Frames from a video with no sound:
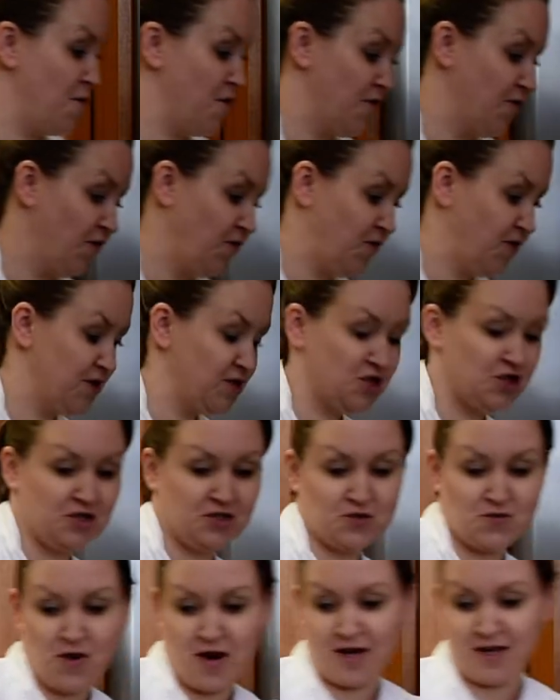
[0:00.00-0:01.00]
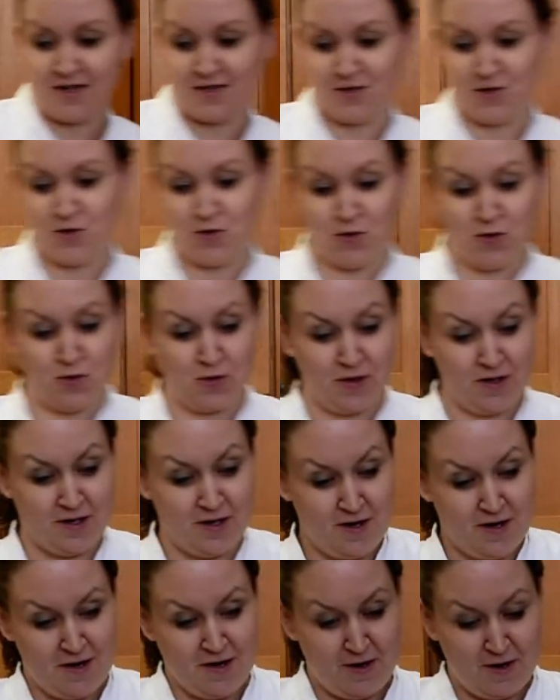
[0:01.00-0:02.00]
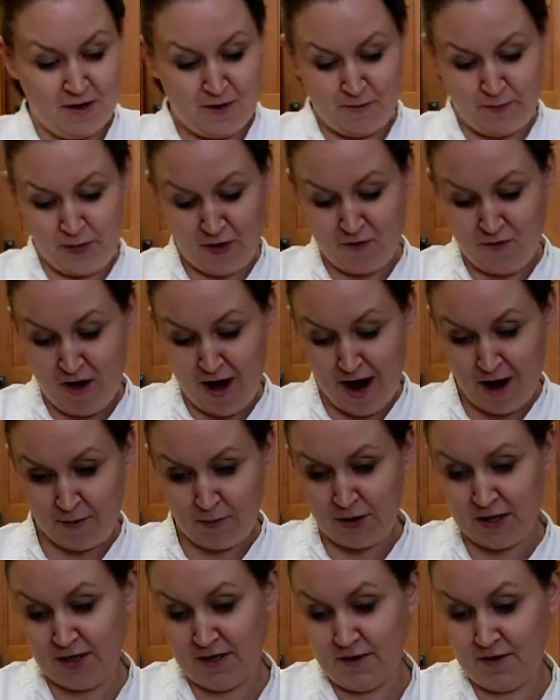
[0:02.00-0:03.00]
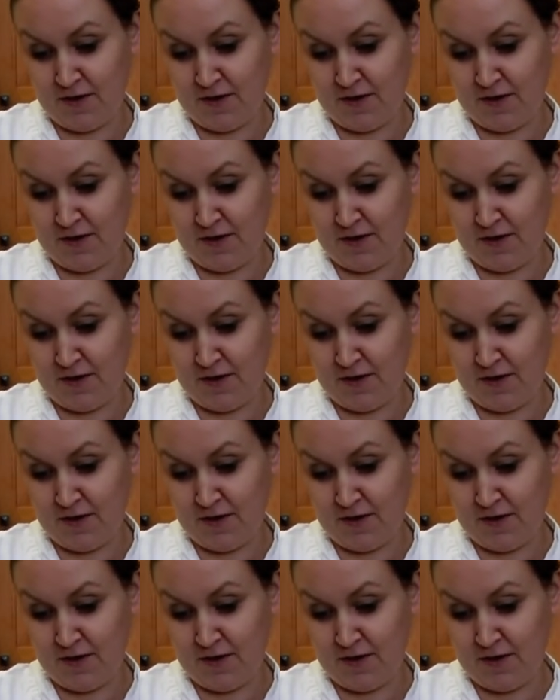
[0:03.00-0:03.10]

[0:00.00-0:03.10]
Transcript: our fish is ready to be wrapped.